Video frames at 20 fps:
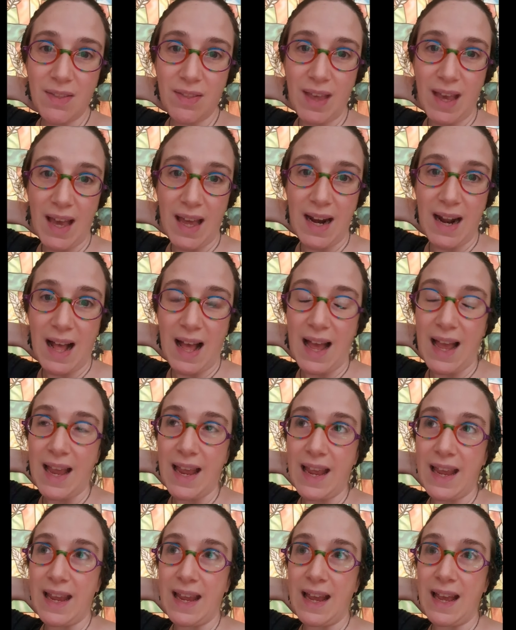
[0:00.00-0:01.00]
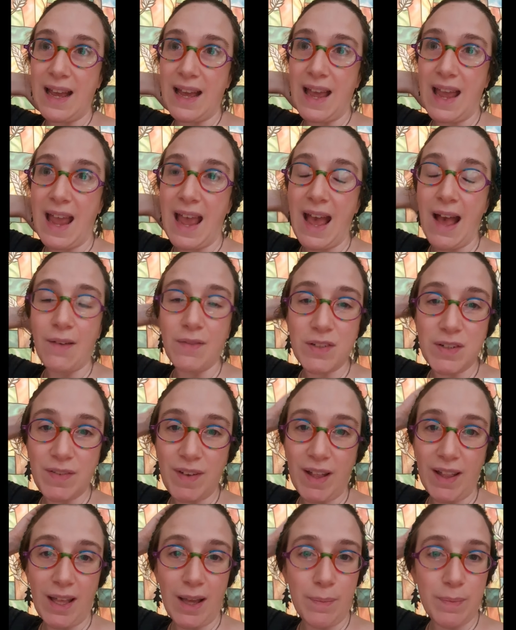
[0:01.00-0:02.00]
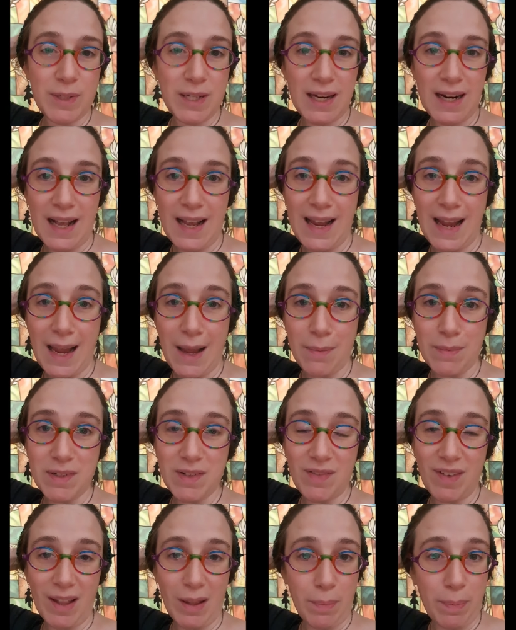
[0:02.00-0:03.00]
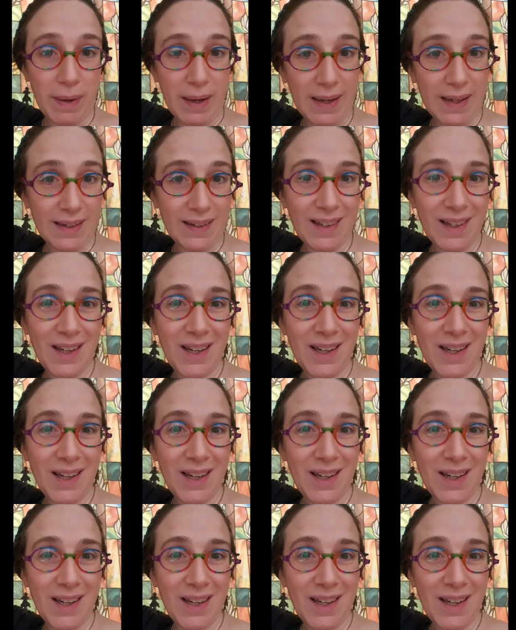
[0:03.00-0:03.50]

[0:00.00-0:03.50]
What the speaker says: that I have developed and I am developing